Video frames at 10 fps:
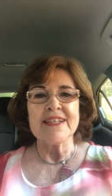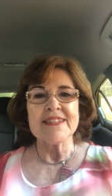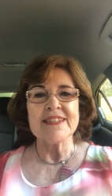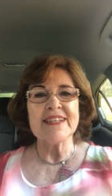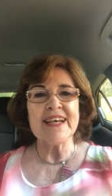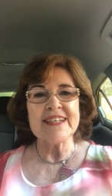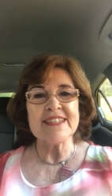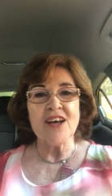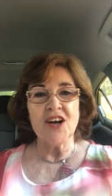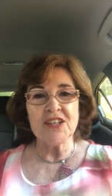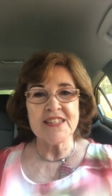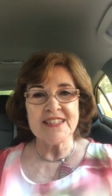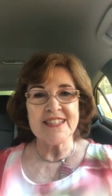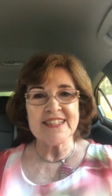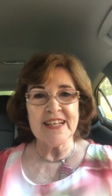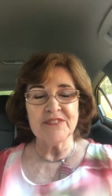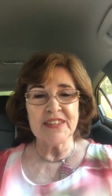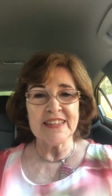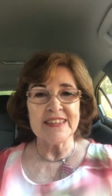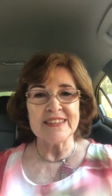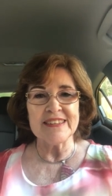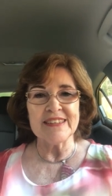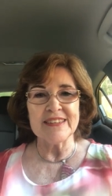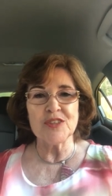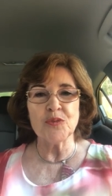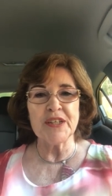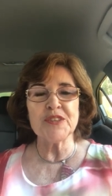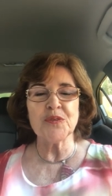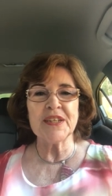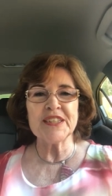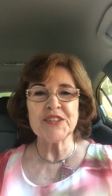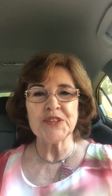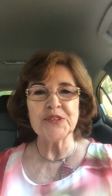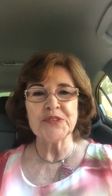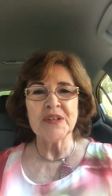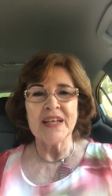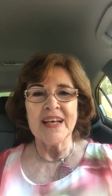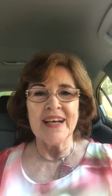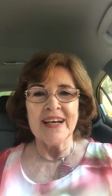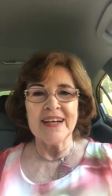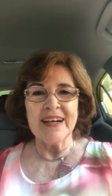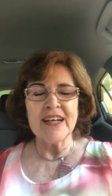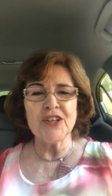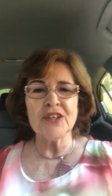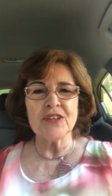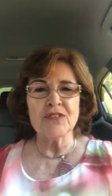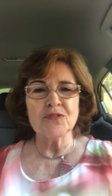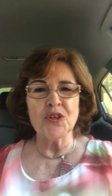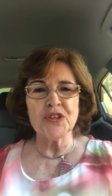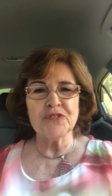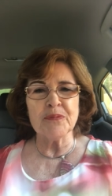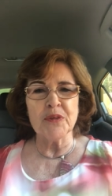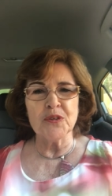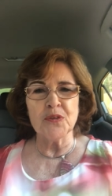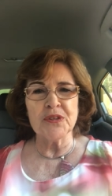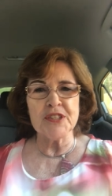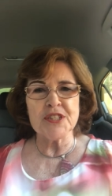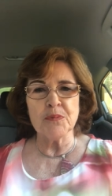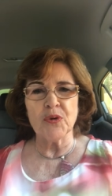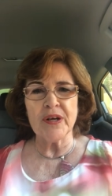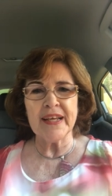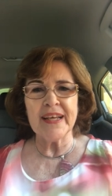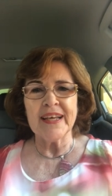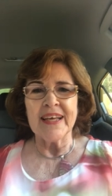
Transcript: Today is August the 7th, 2022. Uh, I heard a word from the Lord this morning.